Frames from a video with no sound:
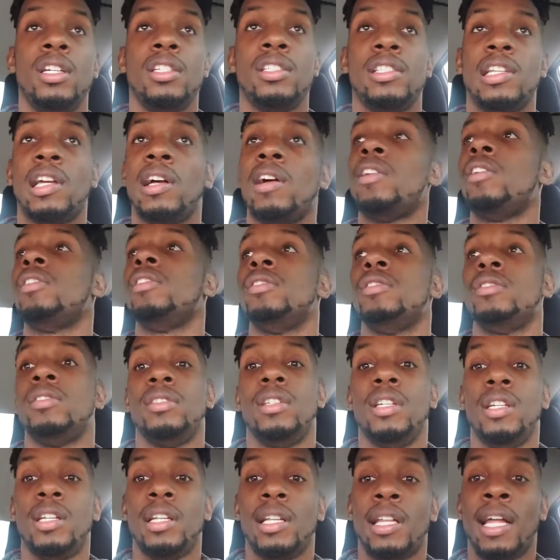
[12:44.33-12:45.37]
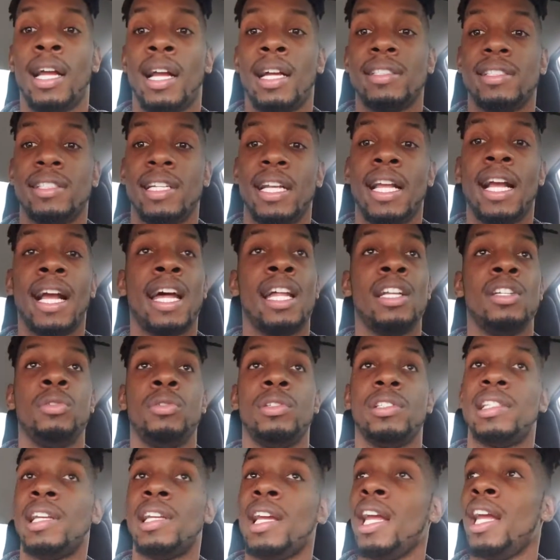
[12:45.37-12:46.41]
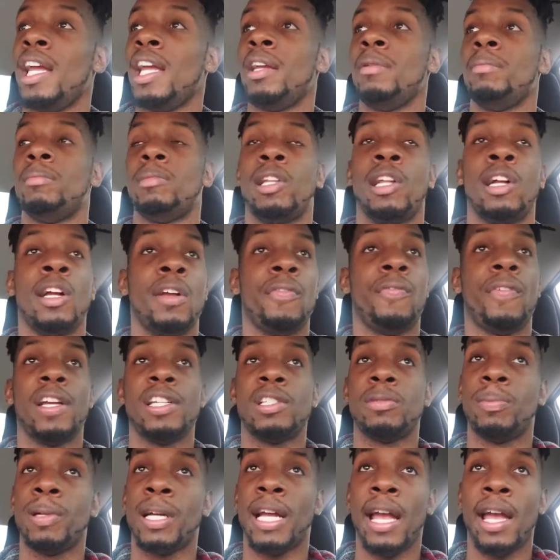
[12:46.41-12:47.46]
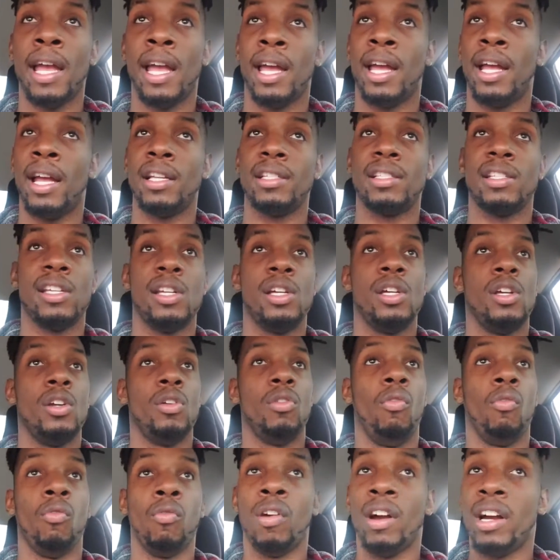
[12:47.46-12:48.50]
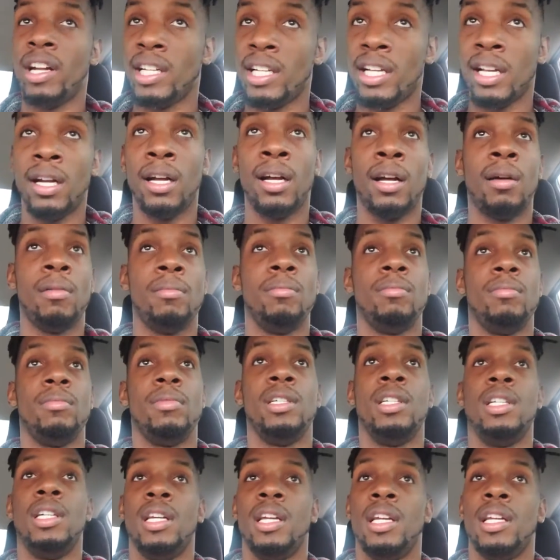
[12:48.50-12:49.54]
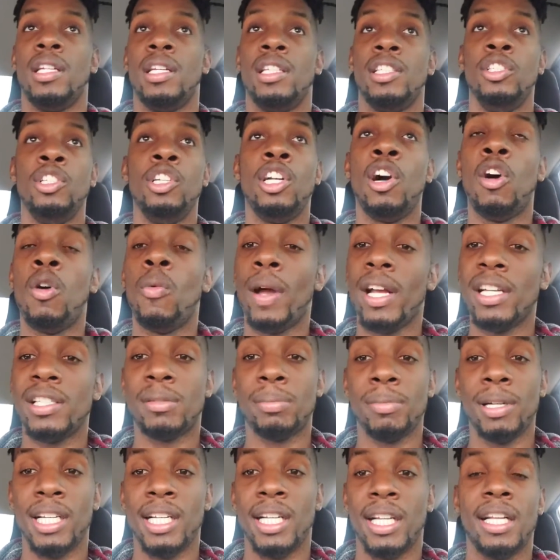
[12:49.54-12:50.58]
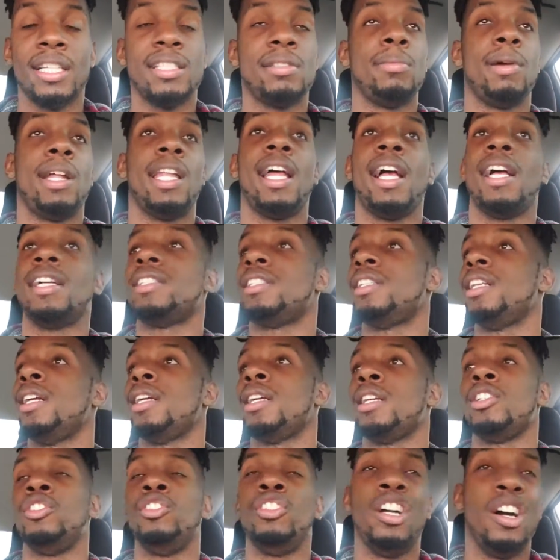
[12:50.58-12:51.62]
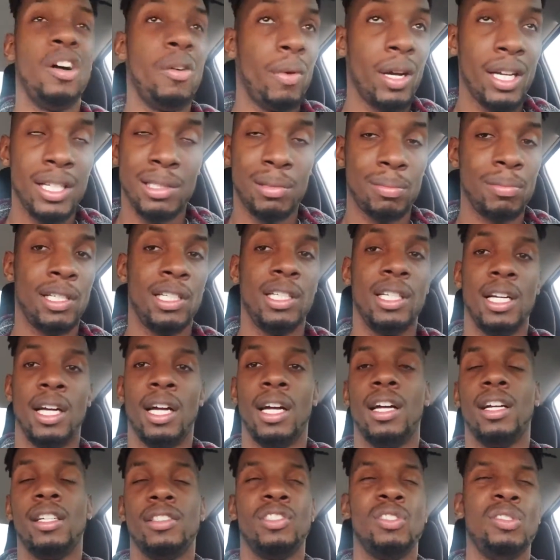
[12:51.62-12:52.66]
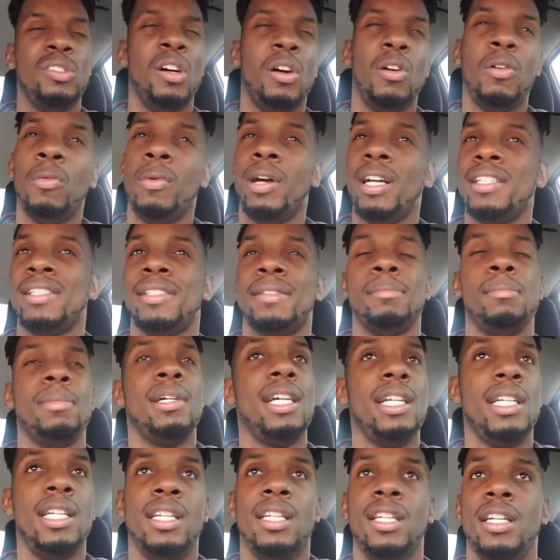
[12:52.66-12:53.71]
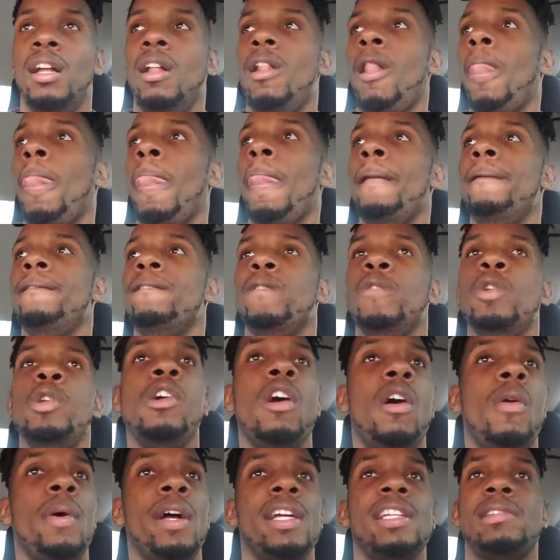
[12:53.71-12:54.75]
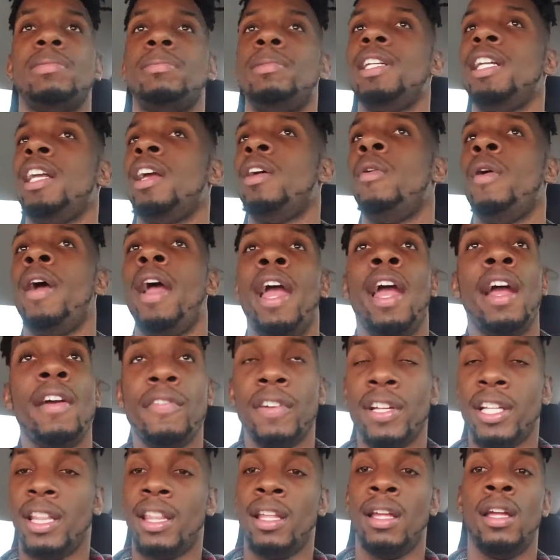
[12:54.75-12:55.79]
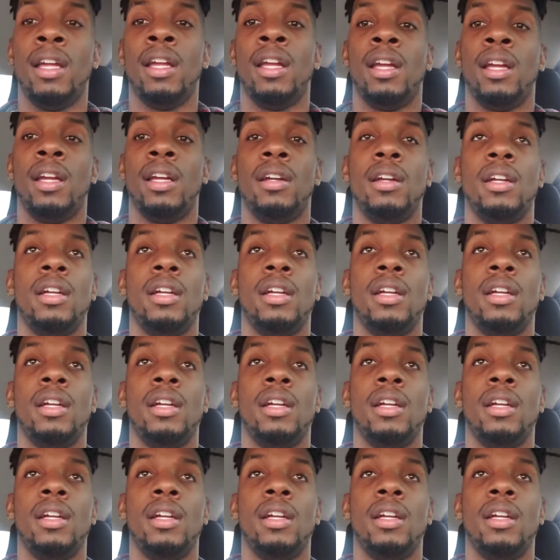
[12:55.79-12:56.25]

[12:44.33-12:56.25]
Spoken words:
So, like I said, y'all gotta do the same. Learn Facebook ads, run it up. You're gonna waste money. That's my last thing. You're gonna waste money, guys. You're gonna waste money. You're gonna waste money on everything.